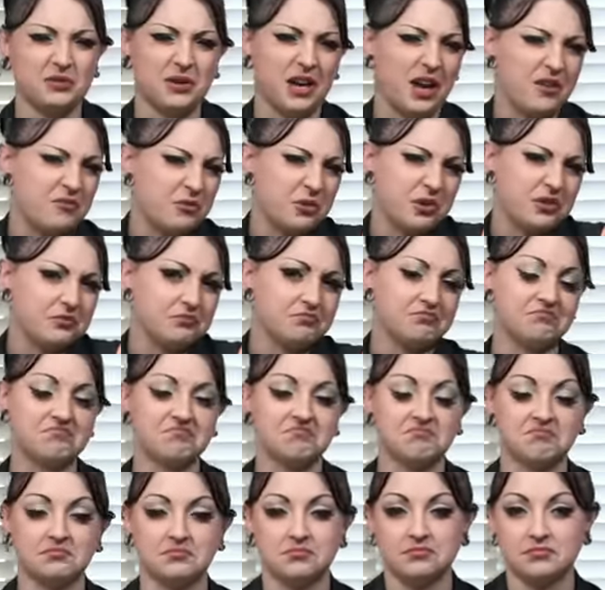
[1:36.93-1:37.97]
I don't have one.
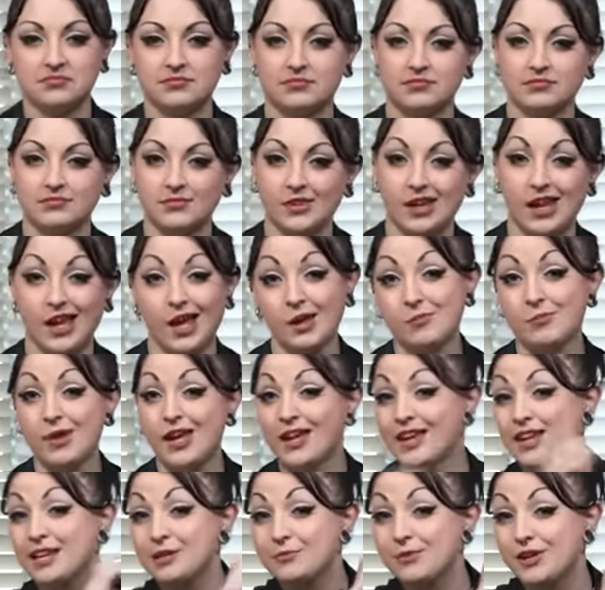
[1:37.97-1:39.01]
I'd
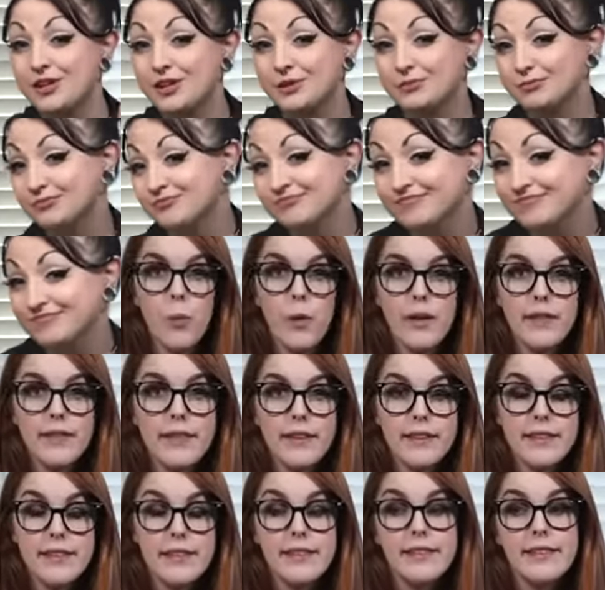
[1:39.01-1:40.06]
bang anybody. What
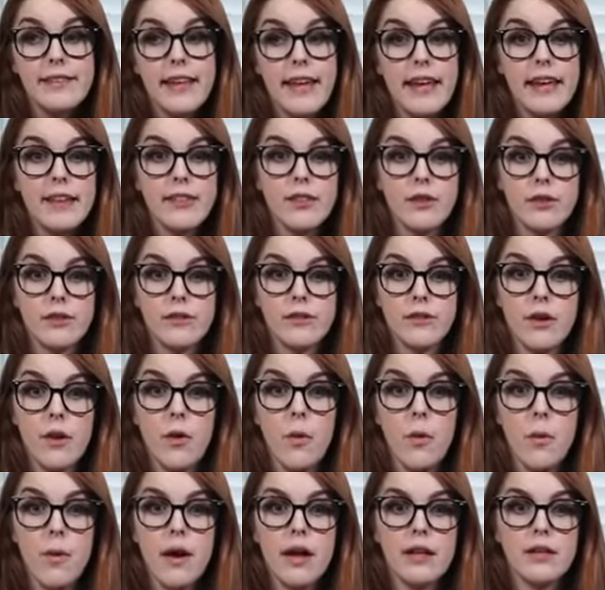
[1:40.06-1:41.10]
does it take to
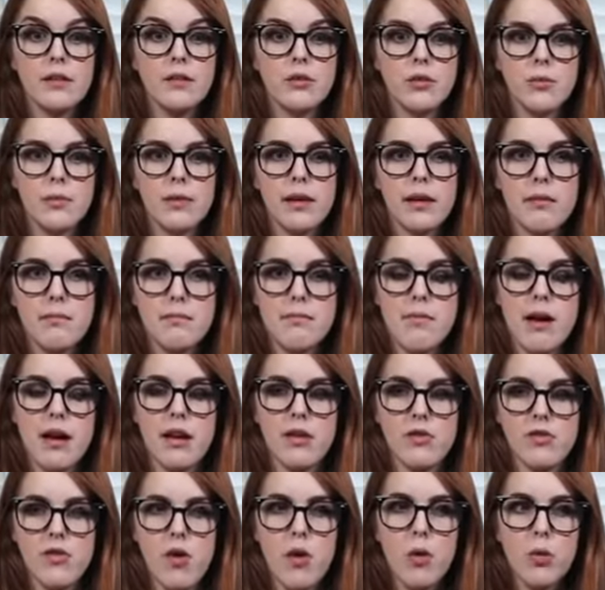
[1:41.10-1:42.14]
someone to be in
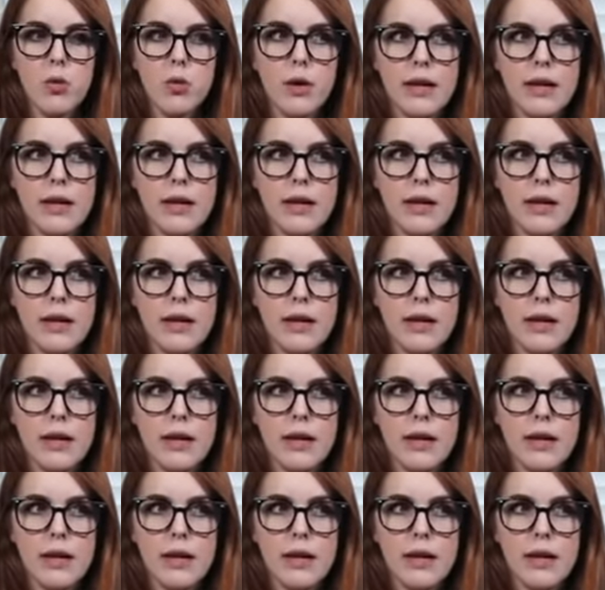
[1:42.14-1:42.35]
my no